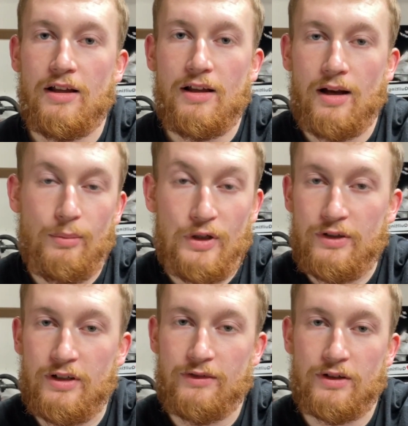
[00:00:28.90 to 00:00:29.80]
a million
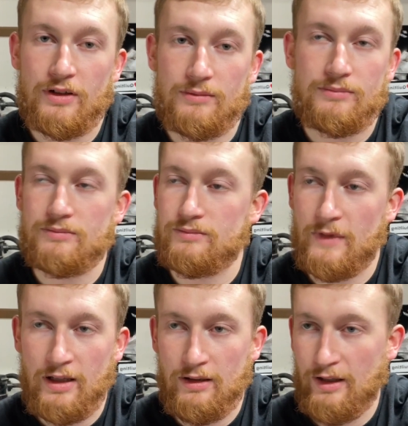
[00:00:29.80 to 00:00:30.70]
different
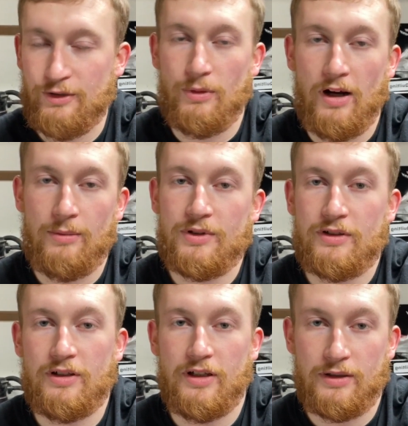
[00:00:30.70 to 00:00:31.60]
LS
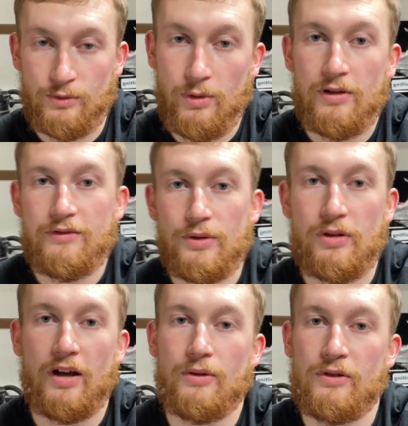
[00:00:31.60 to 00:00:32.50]
swaps and quite a few
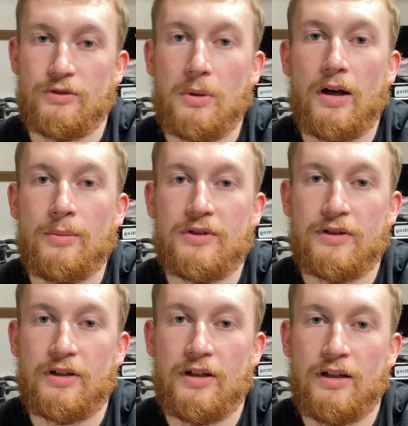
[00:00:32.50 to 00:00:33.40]
Coyote
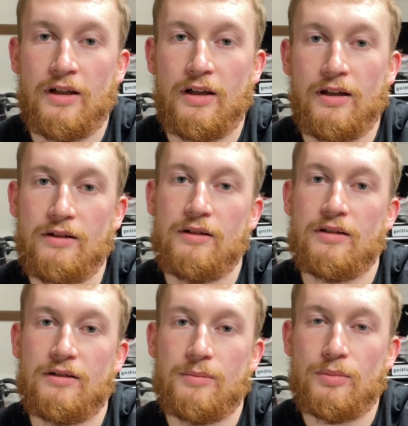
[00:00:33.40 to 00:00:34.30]
swaps, and
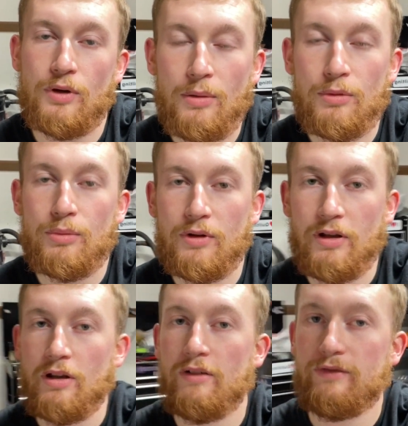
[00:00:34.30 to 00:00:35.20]

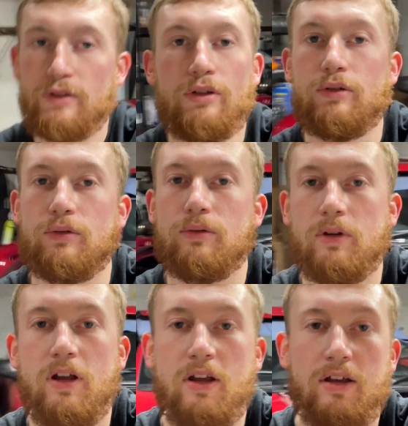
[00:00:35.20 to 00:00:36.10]
probably a few
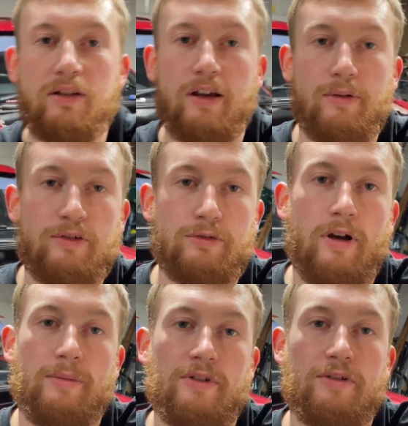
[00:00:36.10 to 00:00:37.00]
Coyote
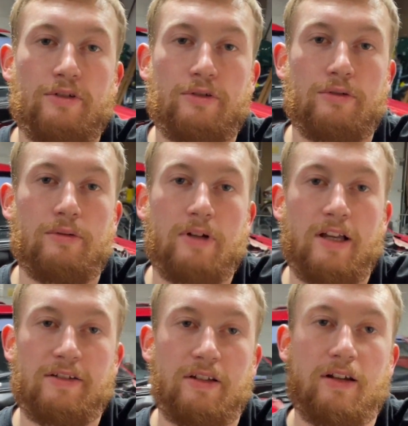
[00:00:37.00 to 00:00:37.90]
swaps into
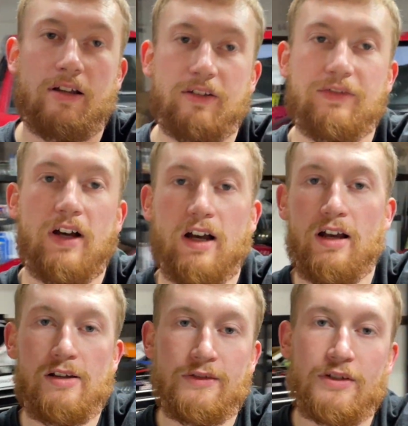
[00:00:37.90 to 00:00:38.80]

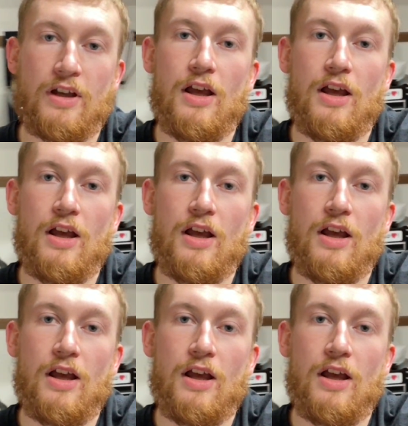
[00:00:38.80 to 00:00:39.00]
SN95s,